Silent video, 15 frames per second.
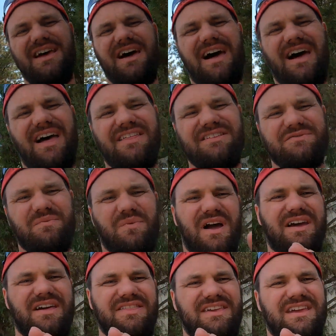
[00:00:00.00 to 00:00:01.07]
That's
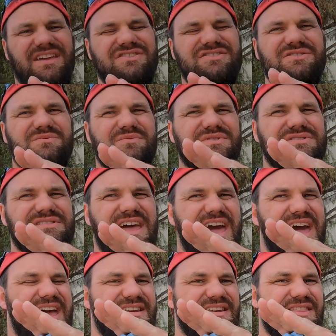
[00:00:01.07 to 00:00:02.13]
why the engine was
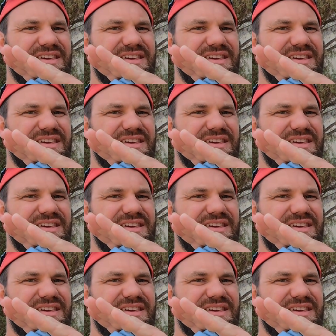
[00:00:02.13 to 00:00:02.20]
at